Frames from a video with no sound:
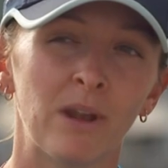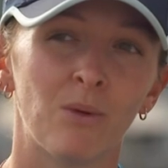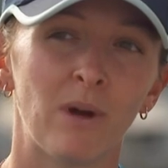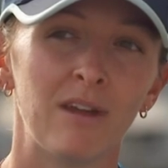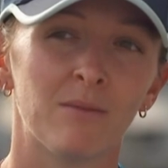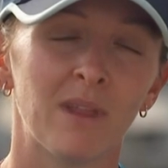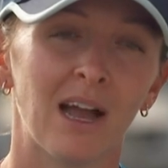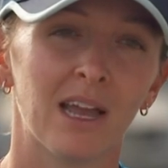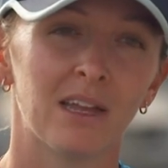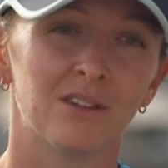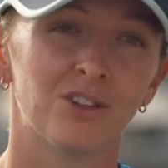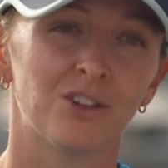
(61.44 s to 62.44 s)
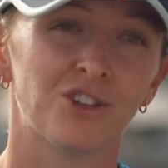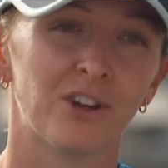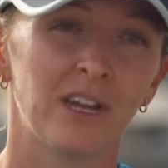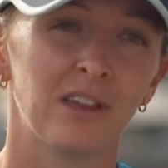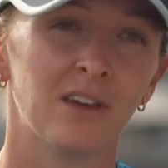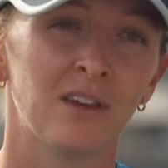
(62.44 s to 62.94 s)
went away from that against
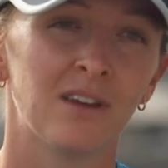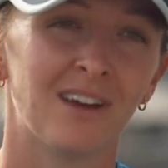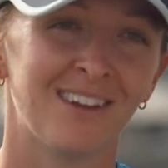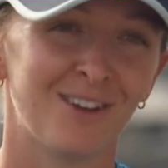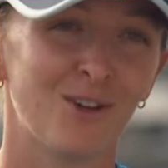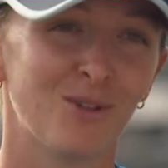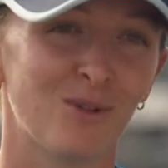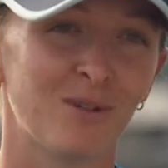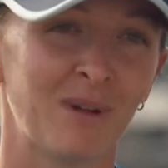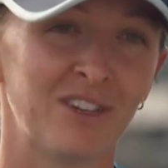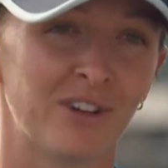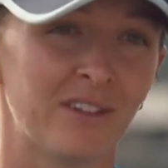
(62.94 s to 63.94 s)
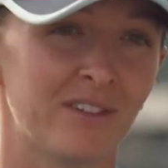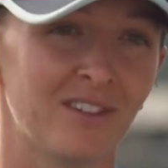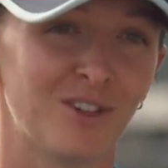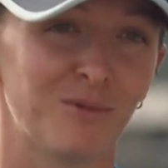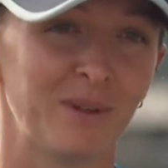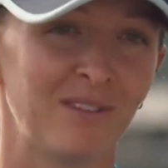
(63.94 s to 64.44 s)
Australia, and I know that one of my strengths
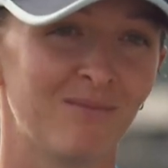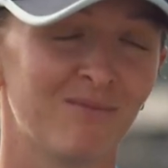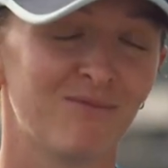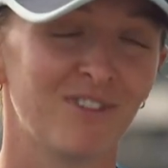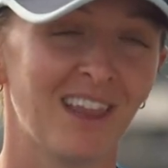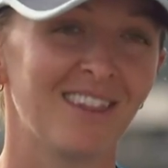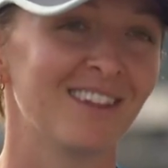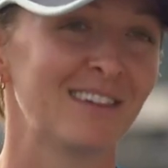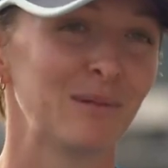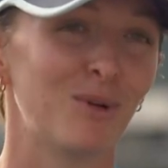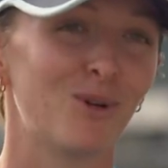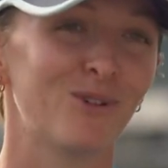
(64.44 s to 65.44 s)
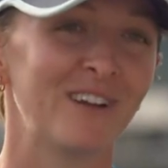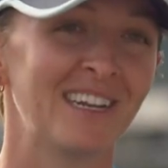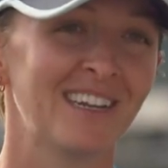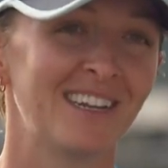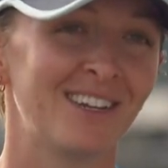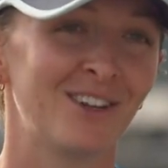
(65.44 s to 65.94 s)
is just being relentlessly boring
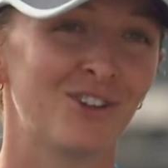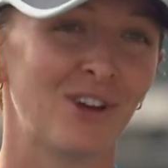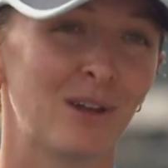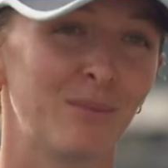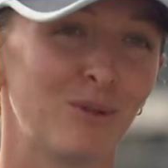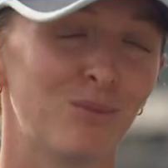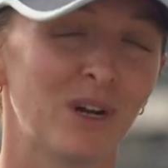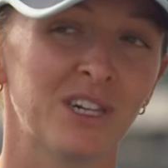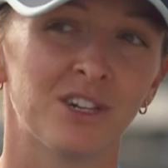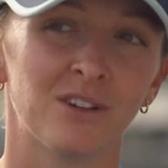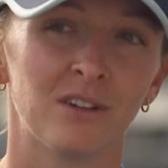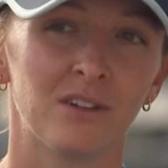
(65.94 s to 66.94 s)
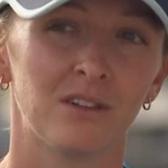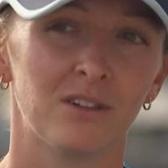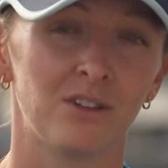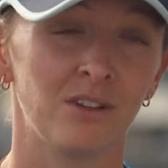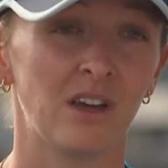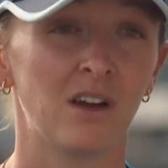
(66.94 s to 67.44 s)
and trying to build pressure and
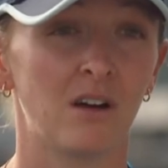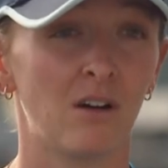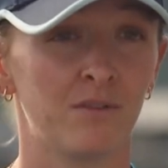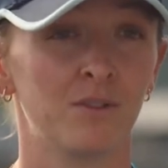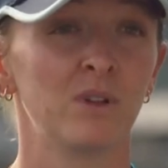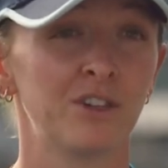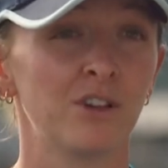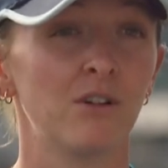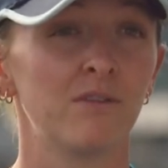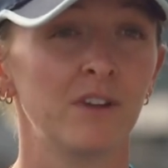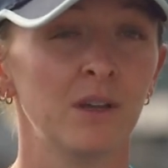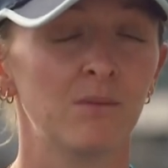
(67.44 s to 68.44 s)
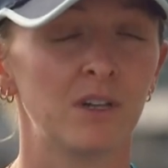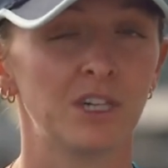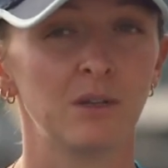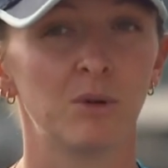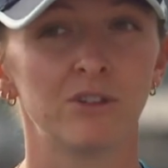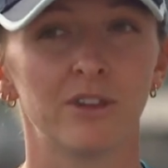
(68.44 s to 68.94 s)
do that often with Sophie when
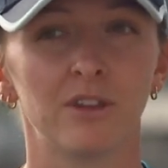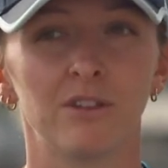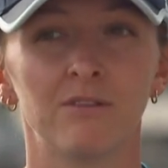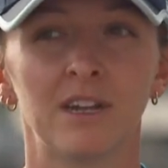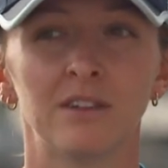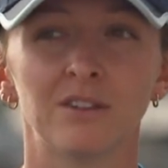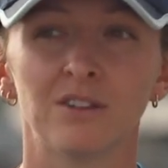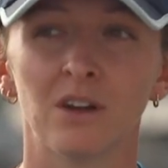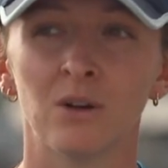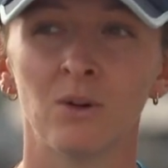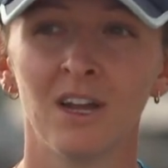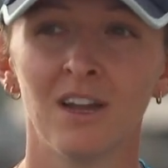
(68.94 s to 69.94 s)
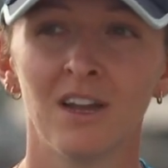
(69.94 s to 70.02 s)
she bowls at the other end. So